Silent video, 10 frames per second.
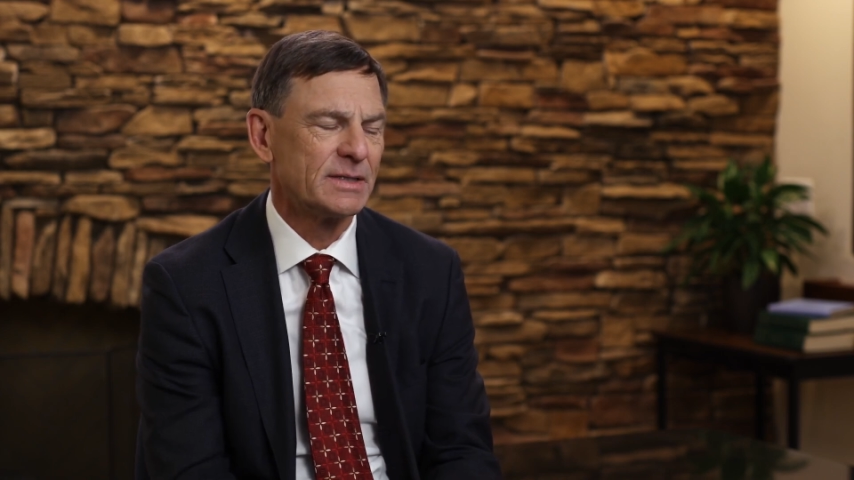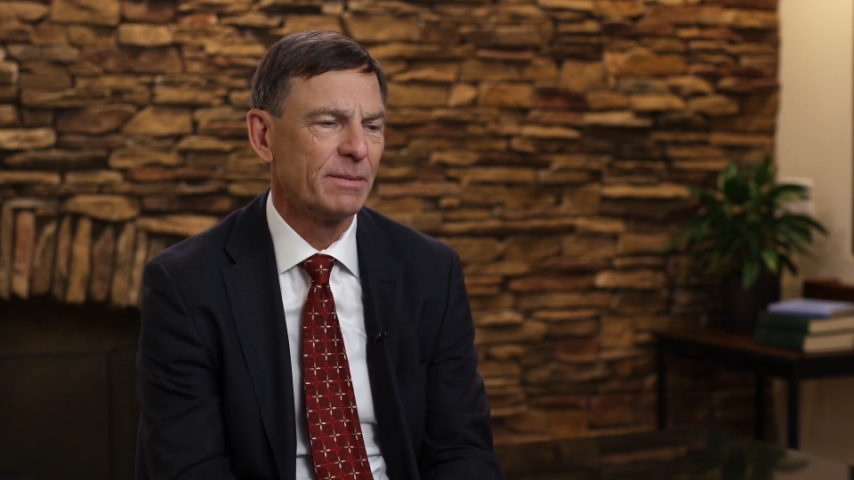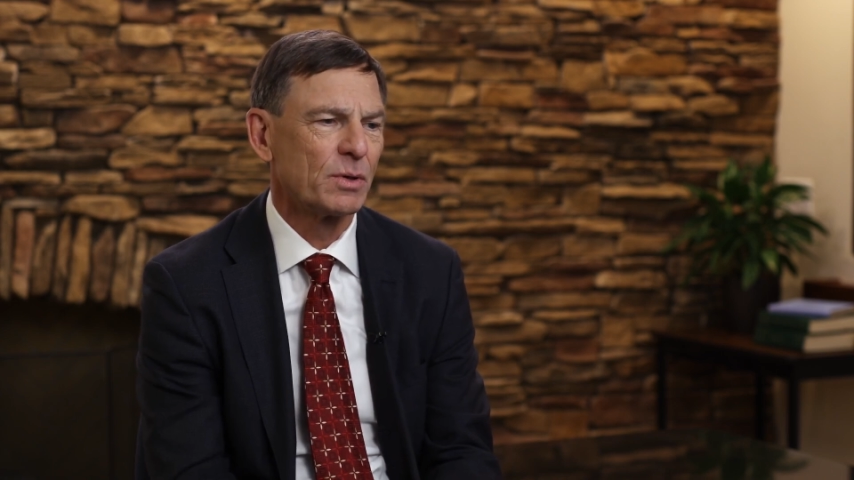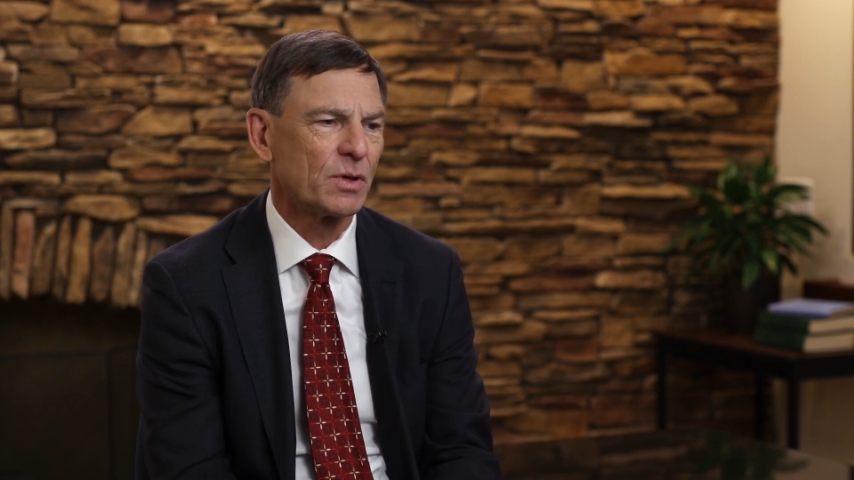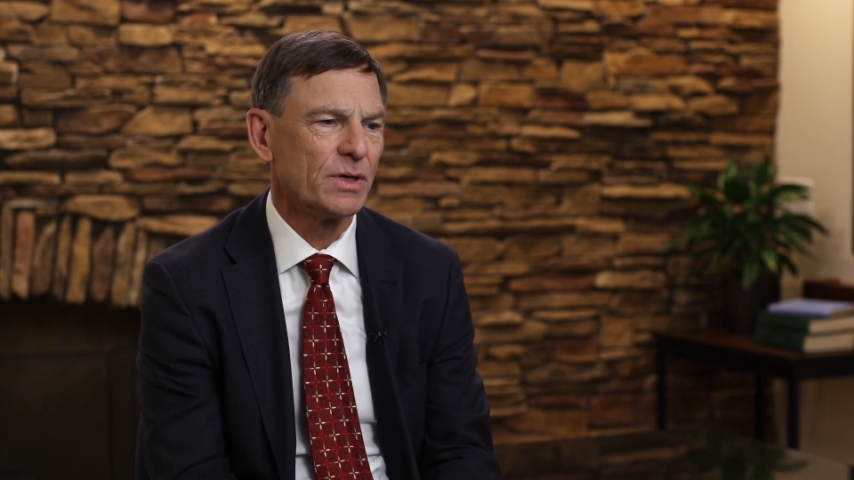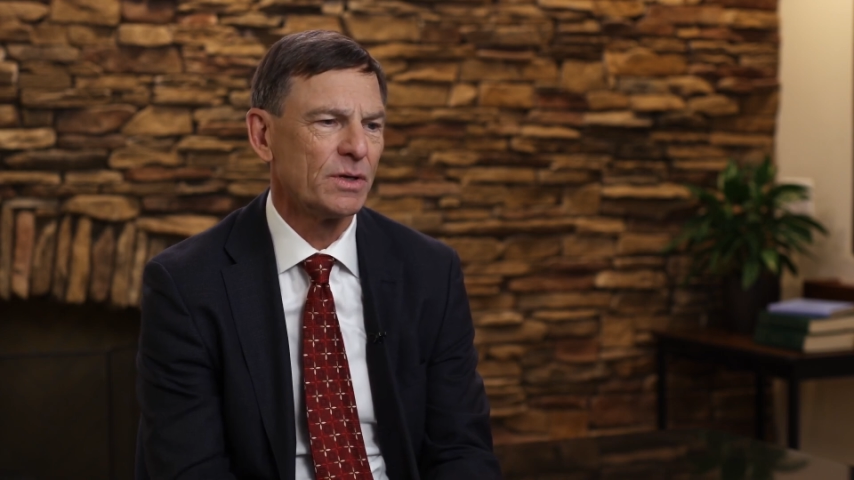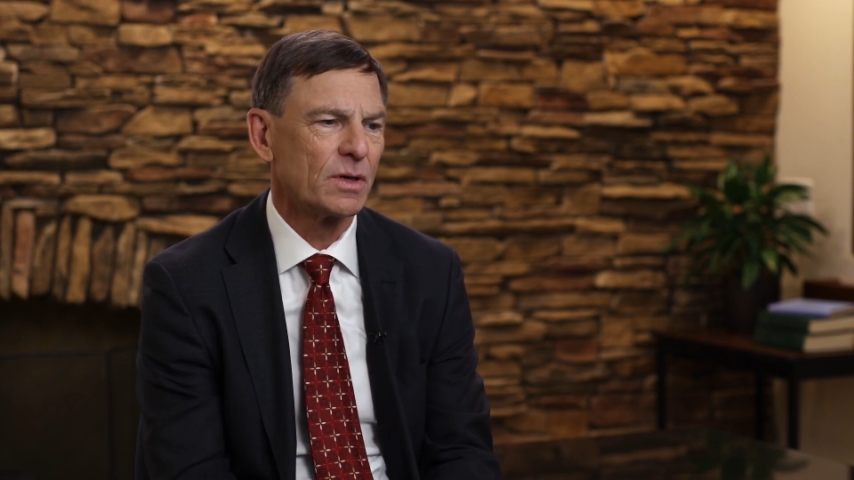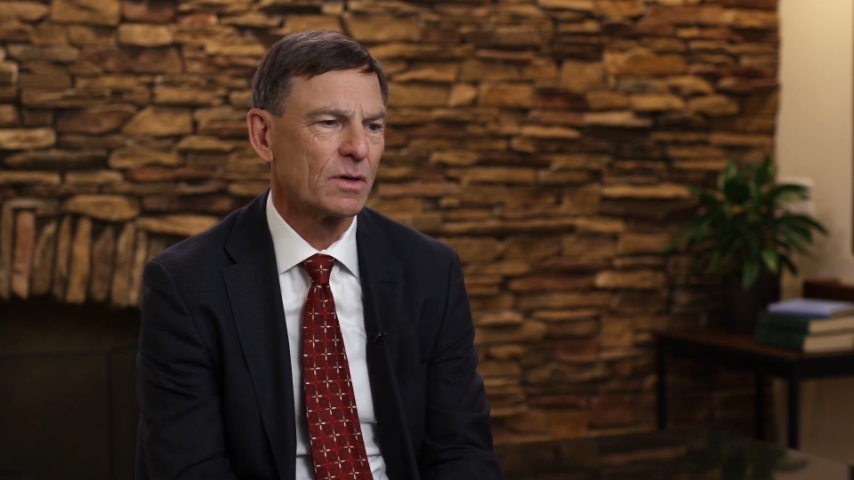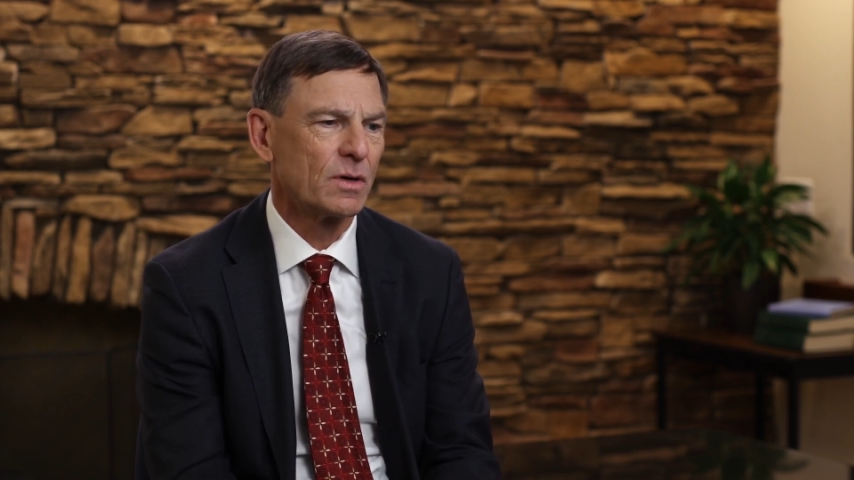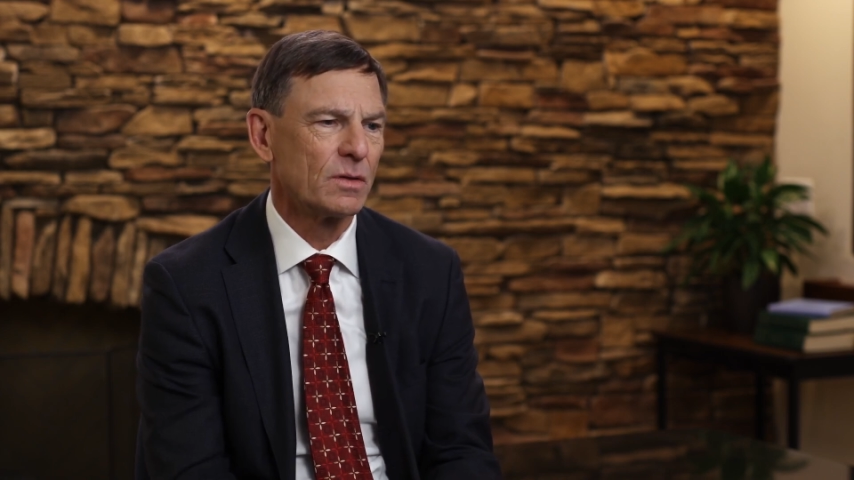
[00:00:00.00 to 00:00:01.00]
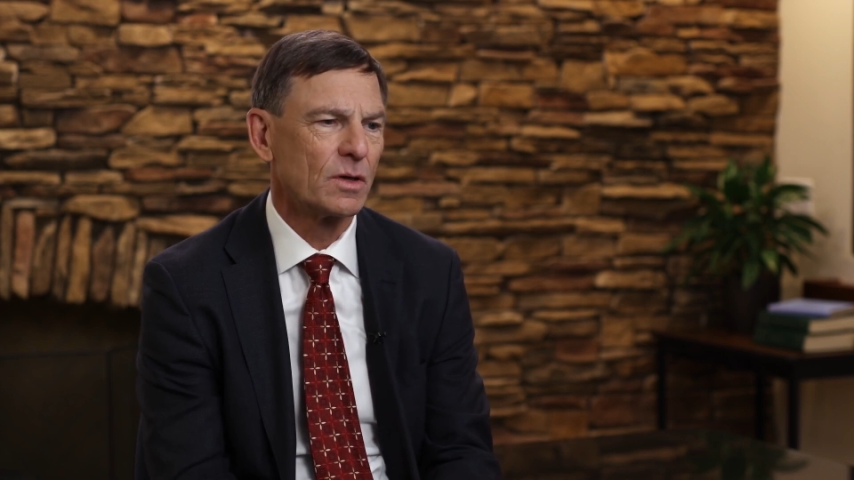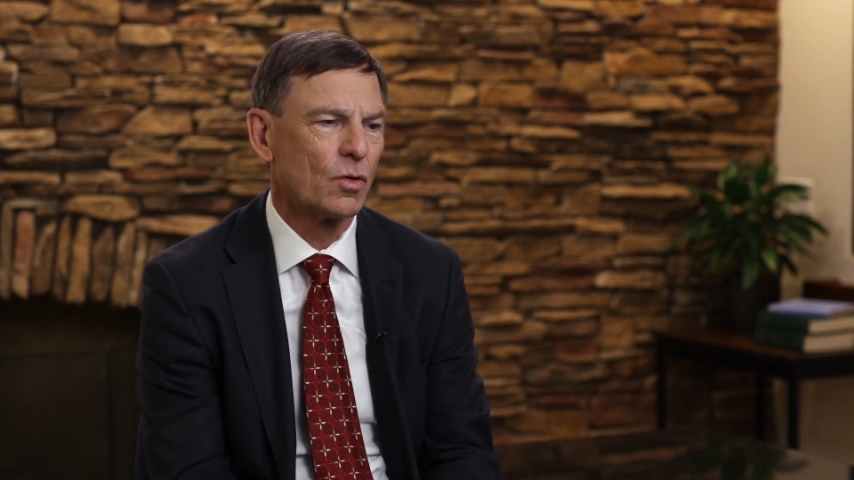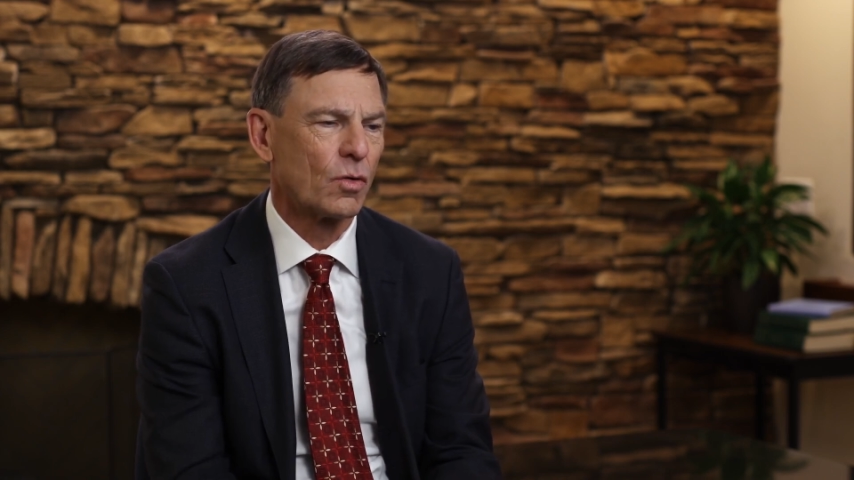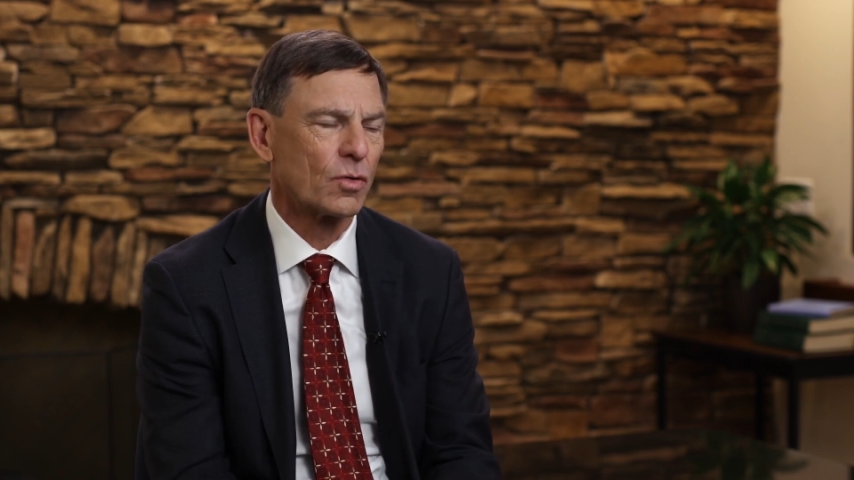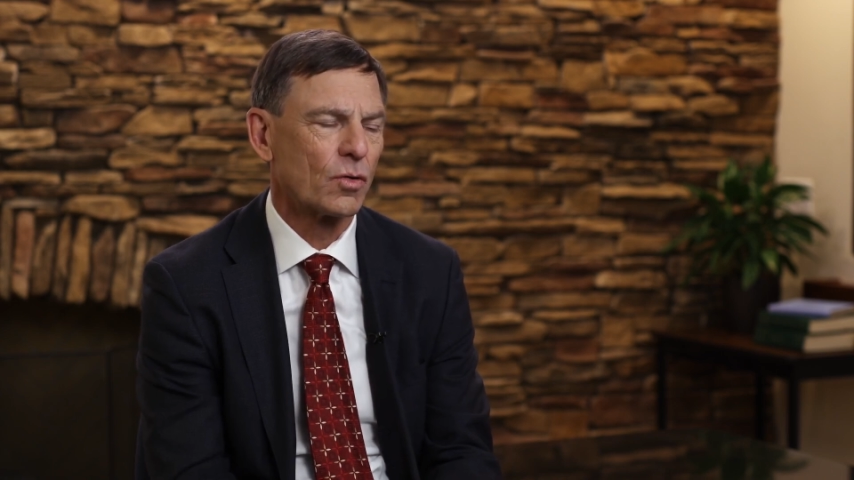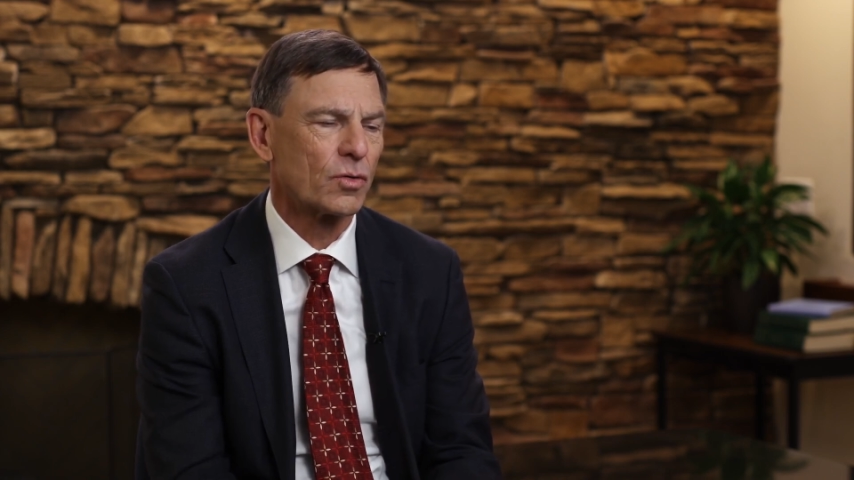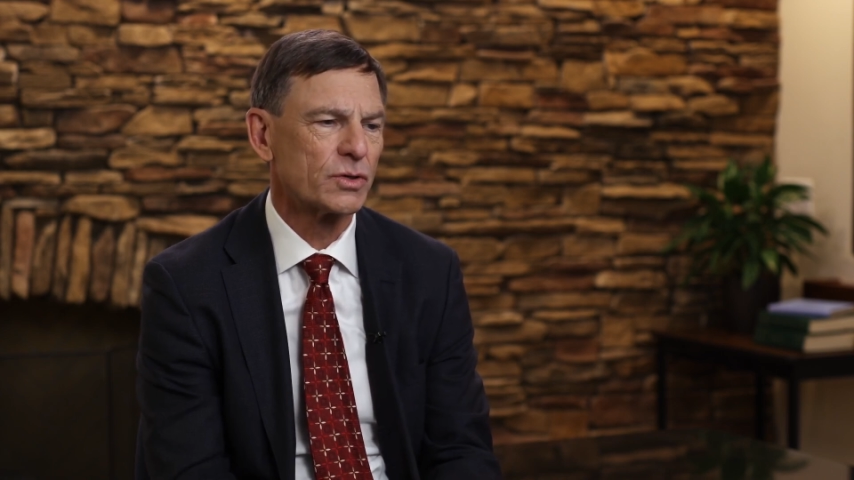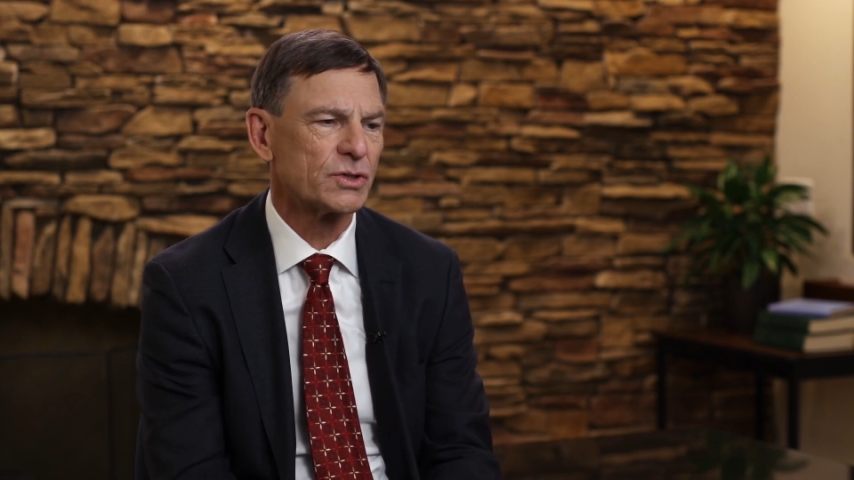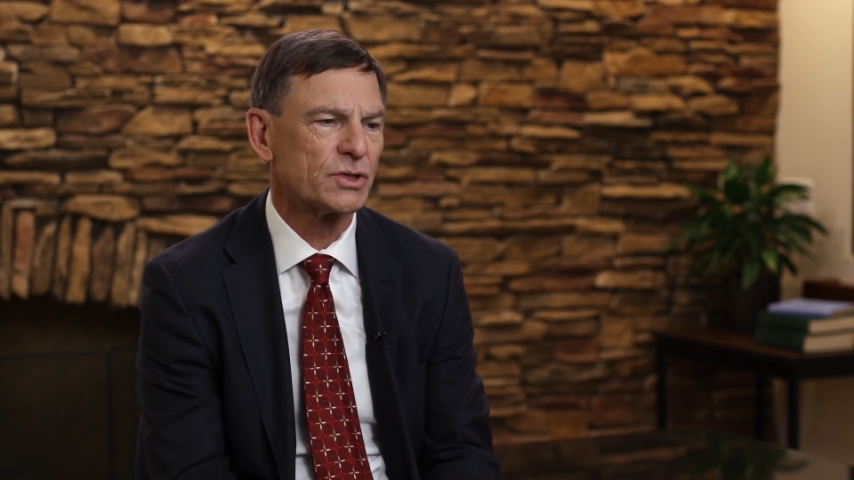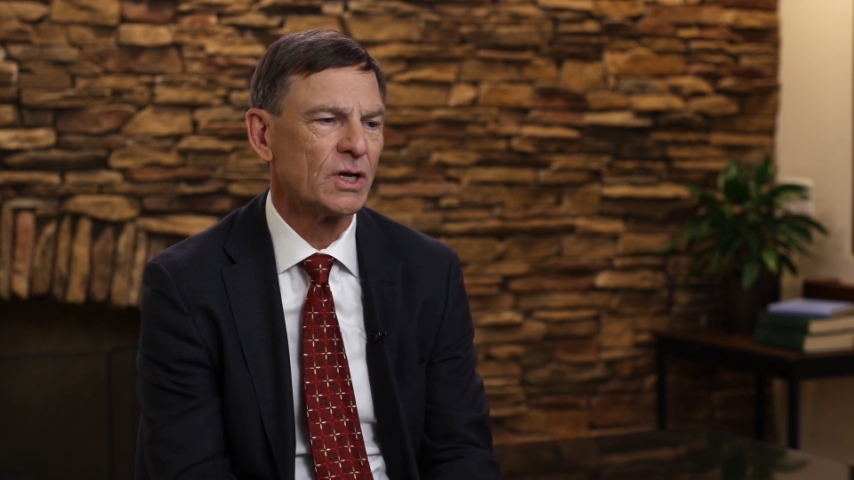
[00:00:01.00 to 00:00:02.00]
typically the court
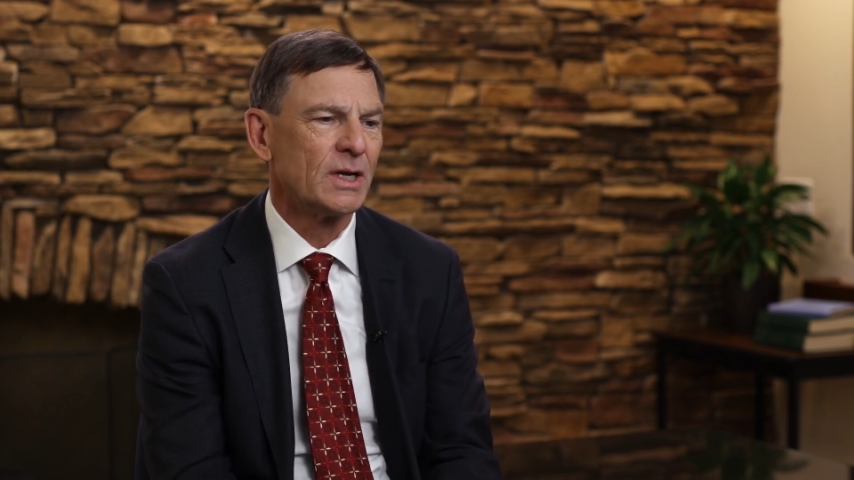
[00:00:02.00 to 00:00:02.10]
orders